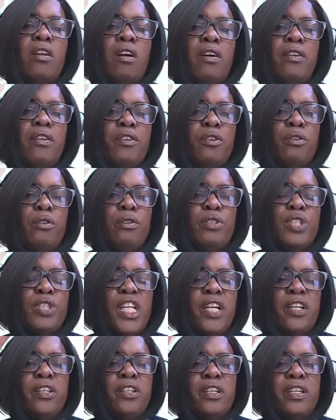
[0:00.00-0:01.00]
on the
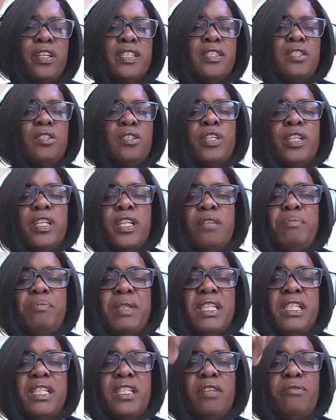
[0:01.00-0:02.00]
crochet hook, is there going to
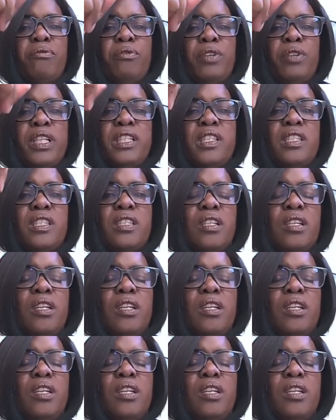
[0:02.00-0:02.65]
be a difference